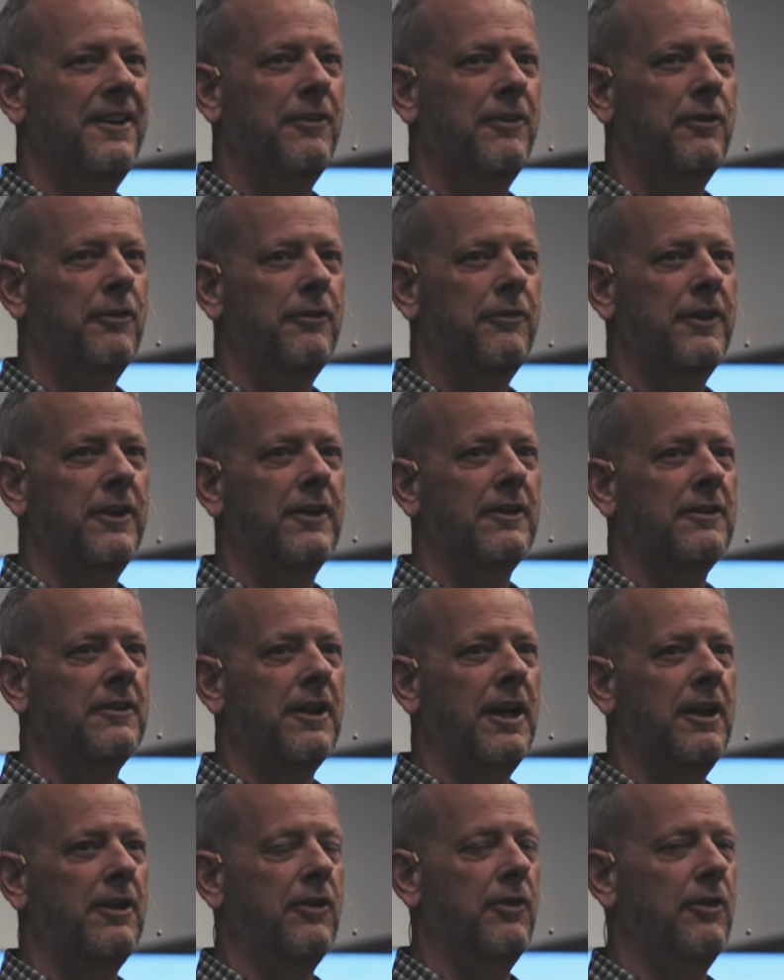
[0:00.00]
Well, Phil,
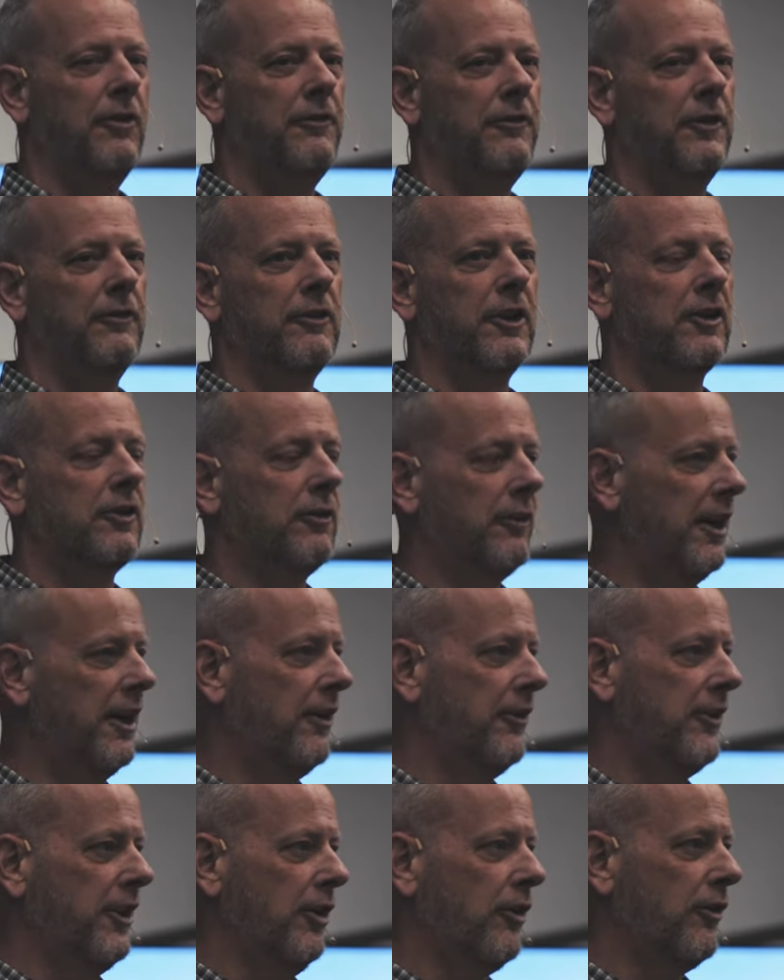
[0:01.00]
I don't know if you looked around
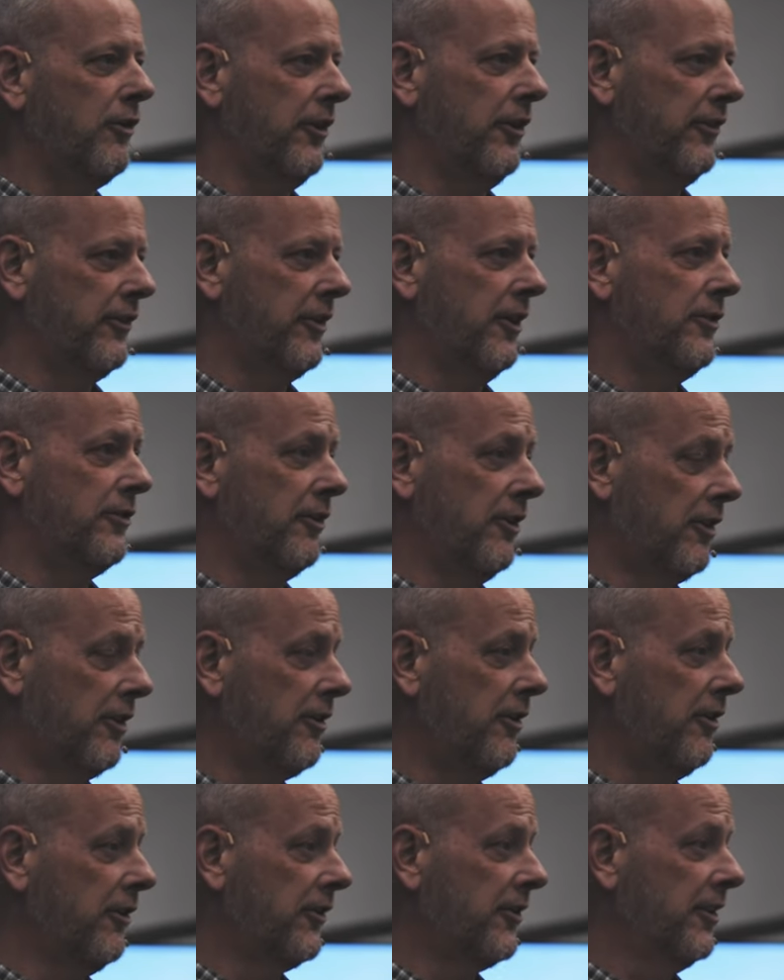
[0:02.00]
at the earth, it's under a
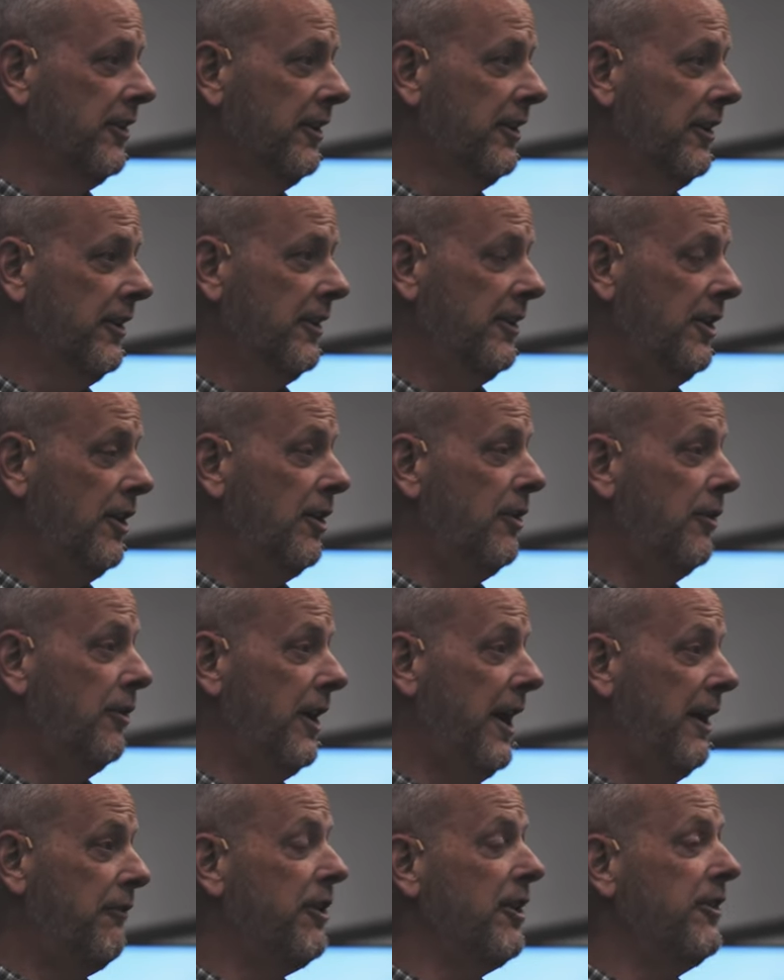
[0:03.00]
curse. No,
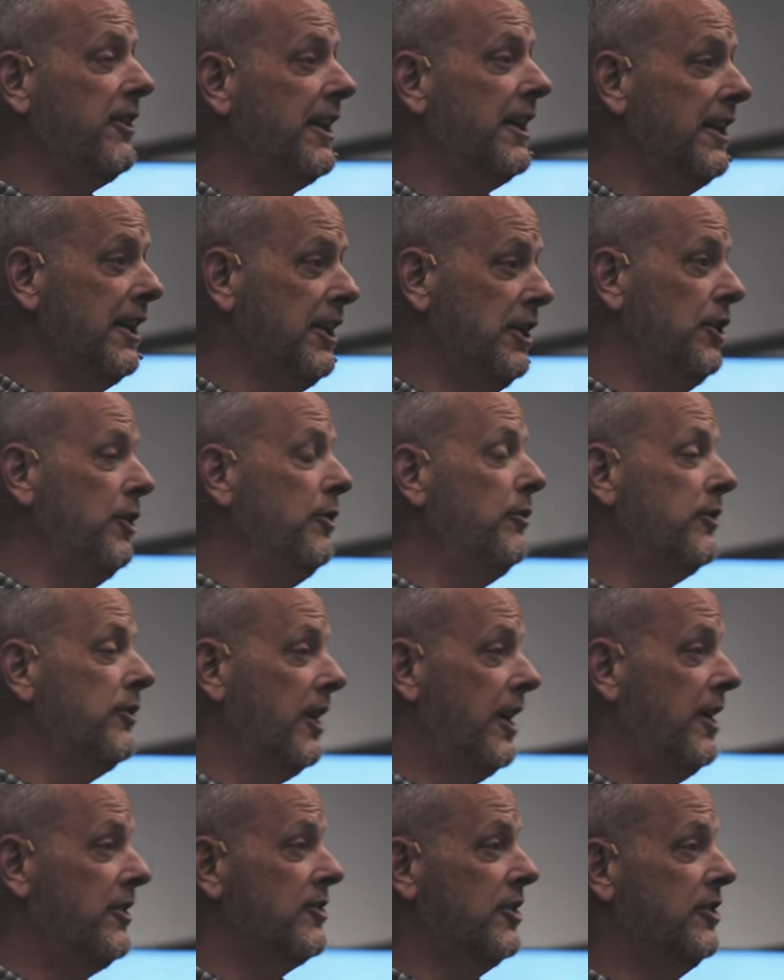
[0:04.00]
everything that you
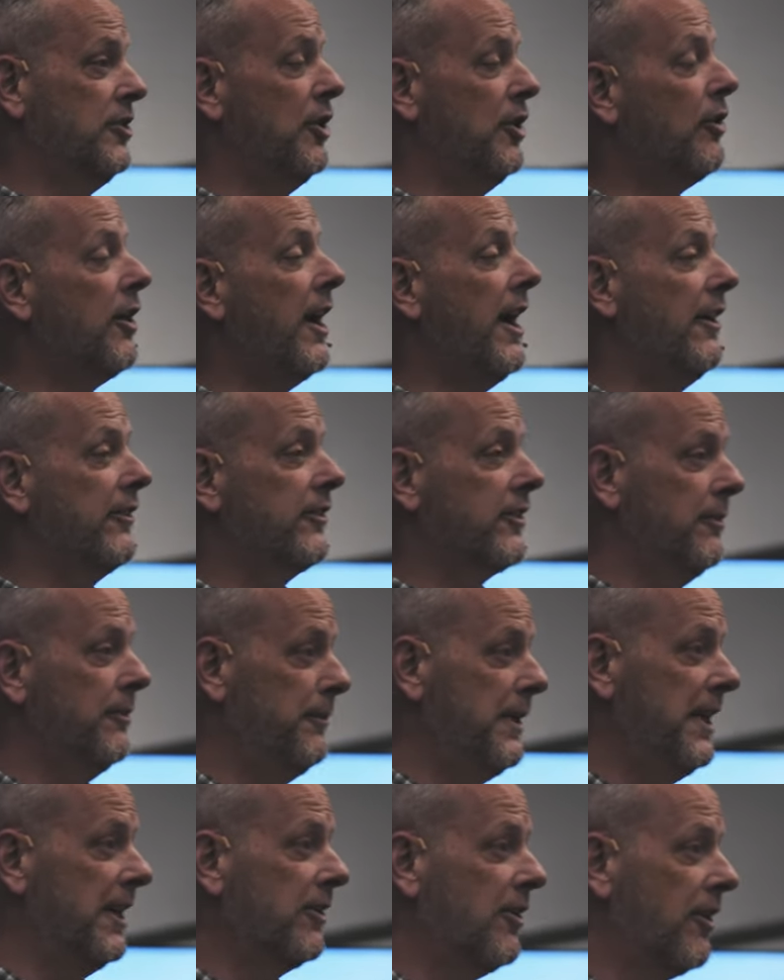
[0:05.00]
touch in your house can
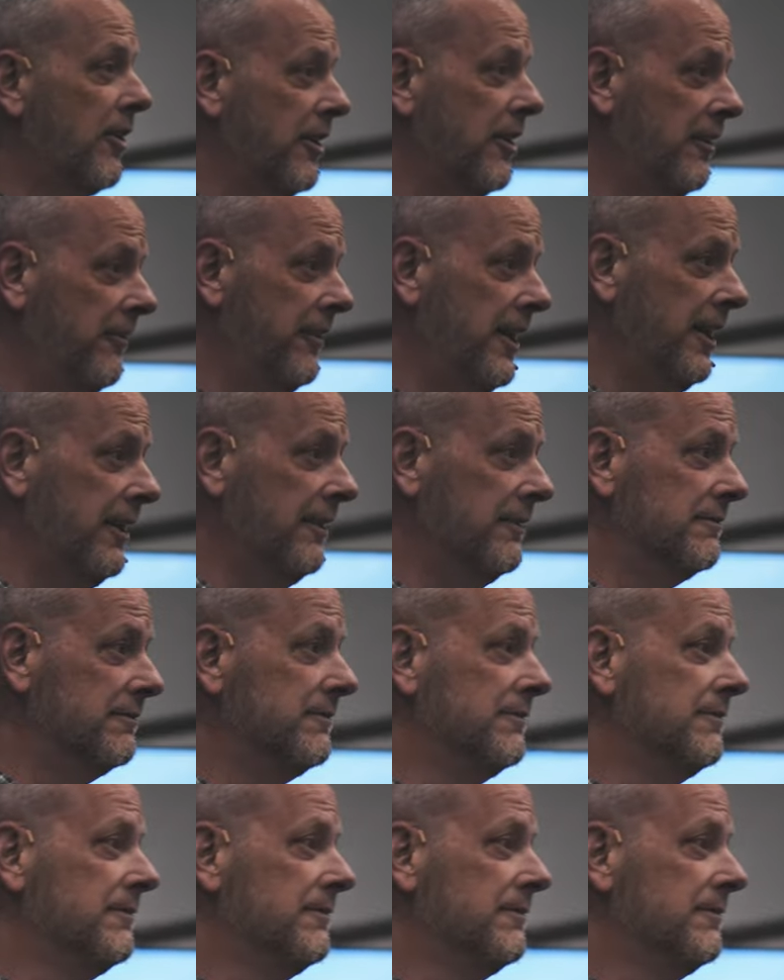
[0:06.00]
be a Garden of Eden.